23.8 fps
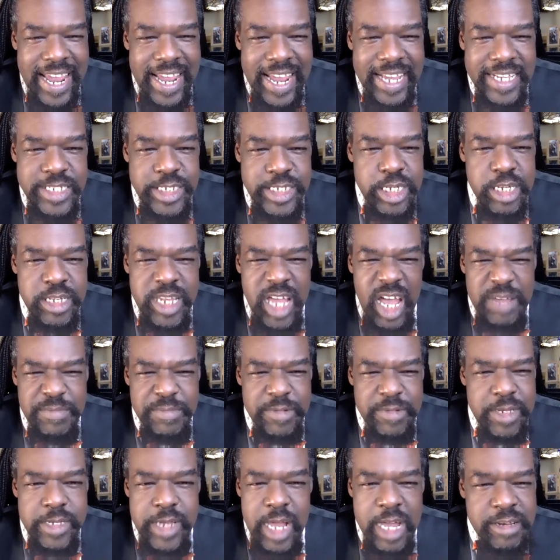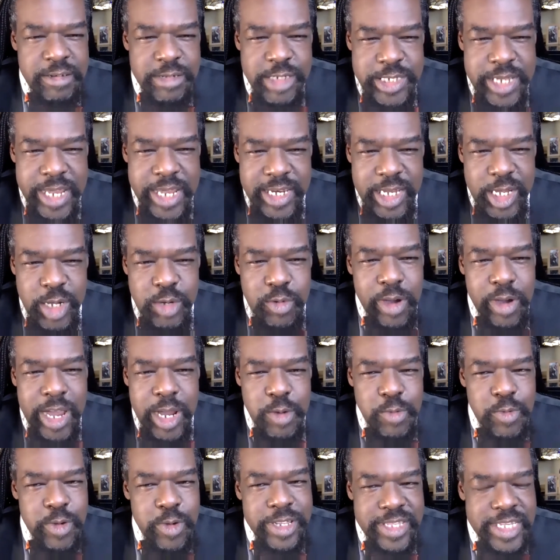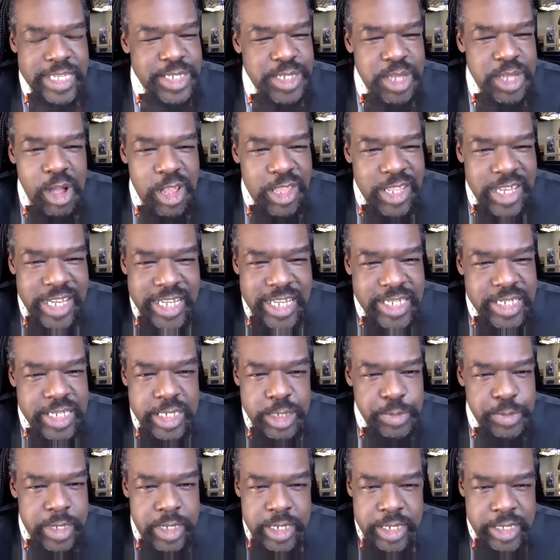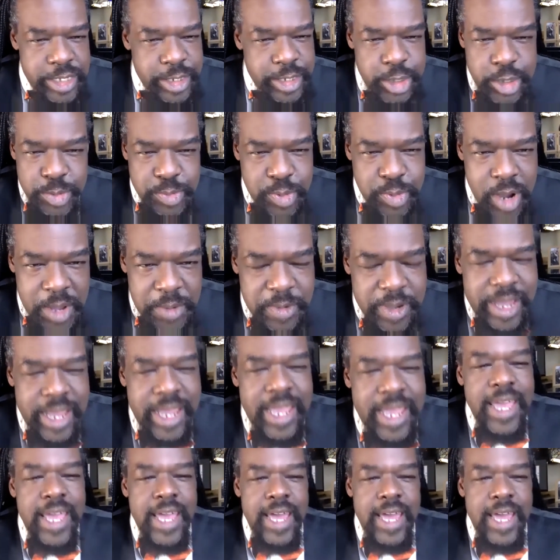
still not understanding quite what this all is, because we didn't do Broadway.